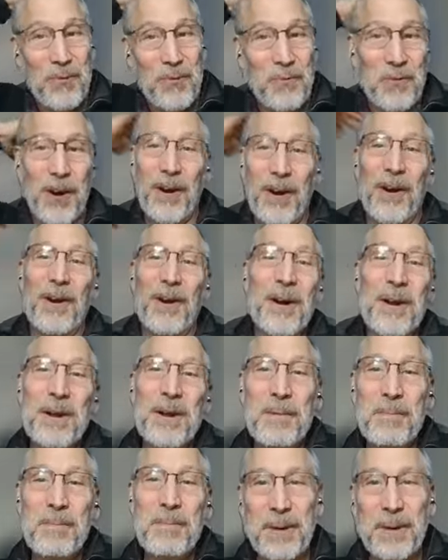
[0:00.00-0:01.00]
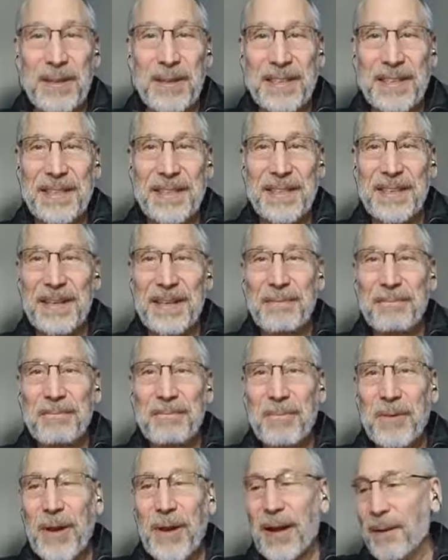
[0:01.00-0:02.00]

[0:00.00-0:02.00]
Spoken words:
a step too far. But